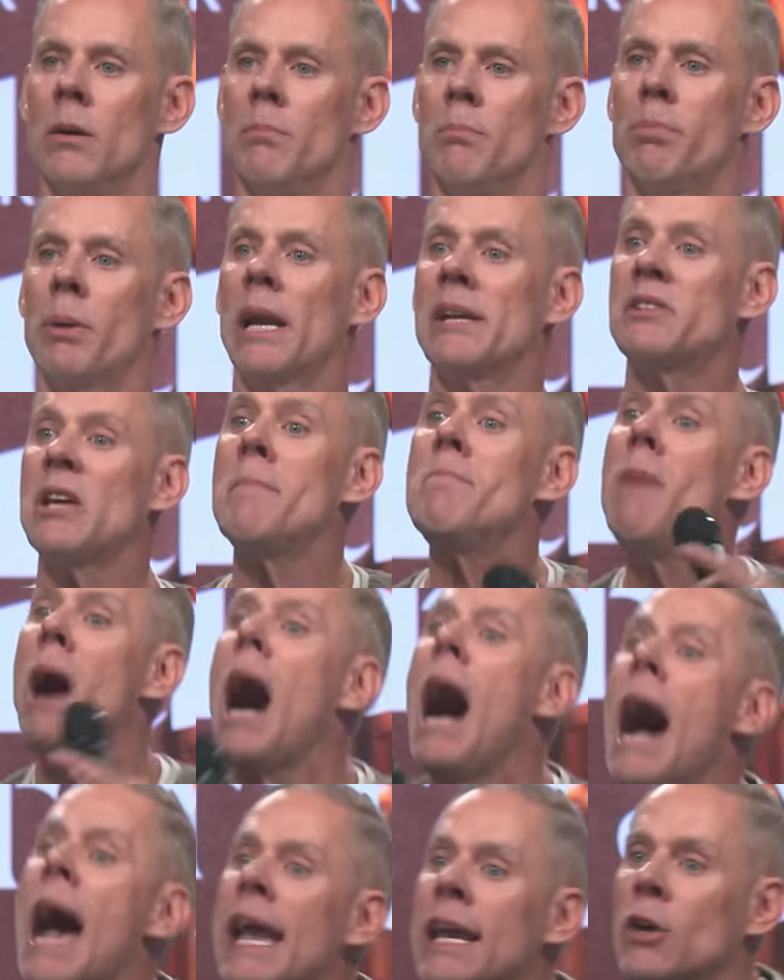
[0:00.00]
But I said,
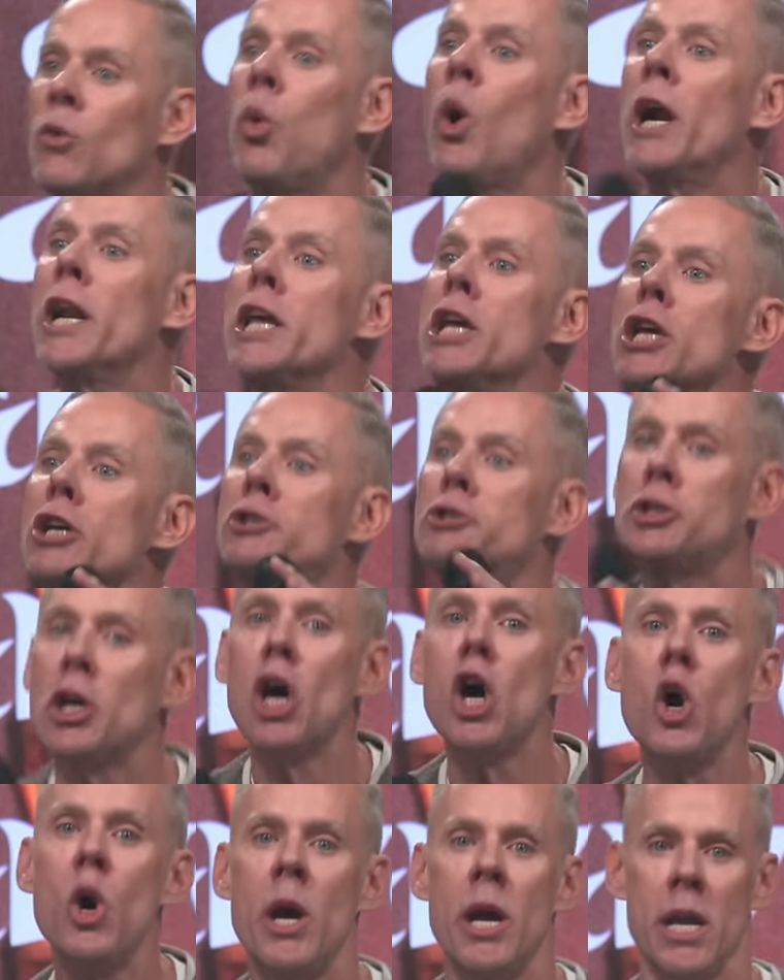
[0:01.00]
Mike, what are you
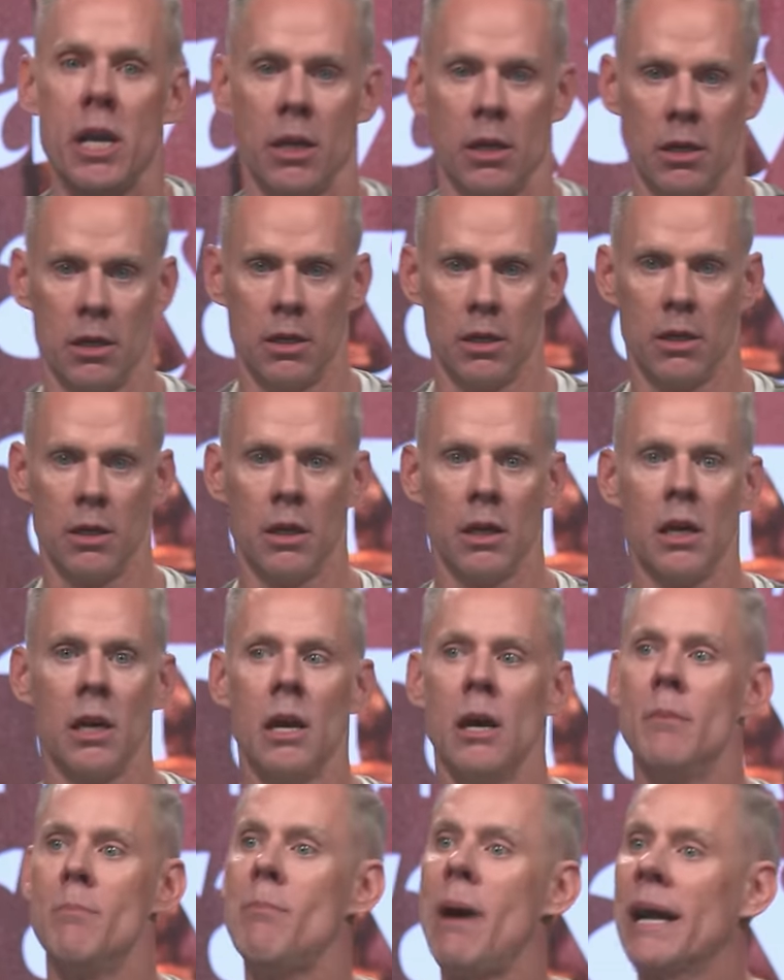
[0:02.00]
doing?
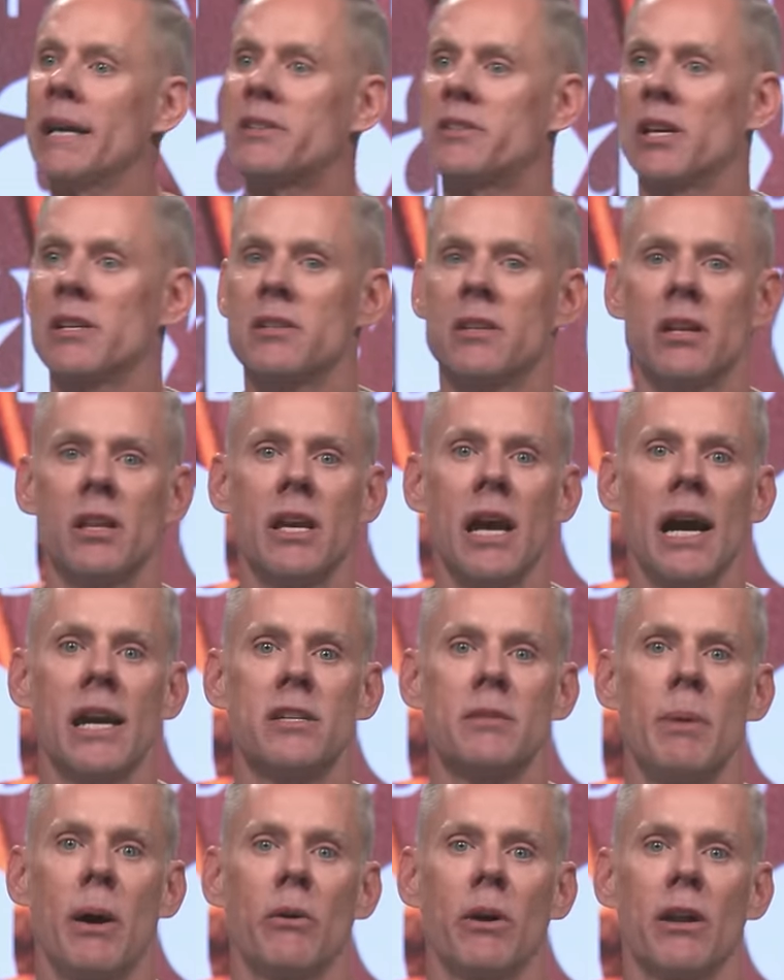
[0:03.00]
Mike says to the guy
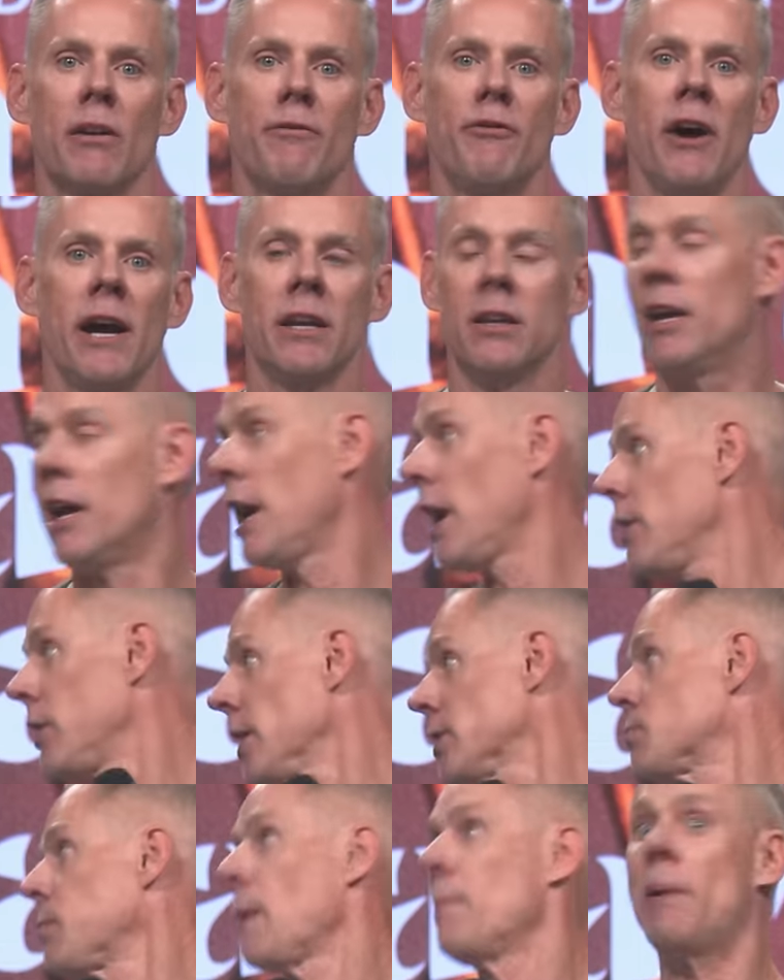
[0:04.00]
he's about ready to fight, Hey,
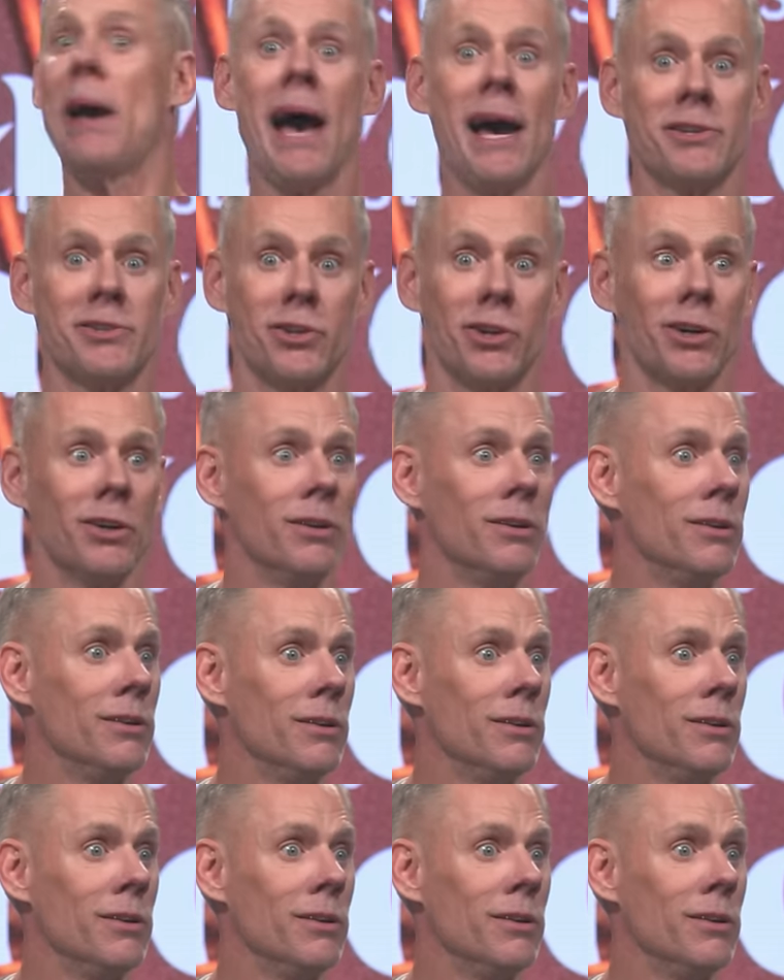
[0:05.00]
that's my pastor.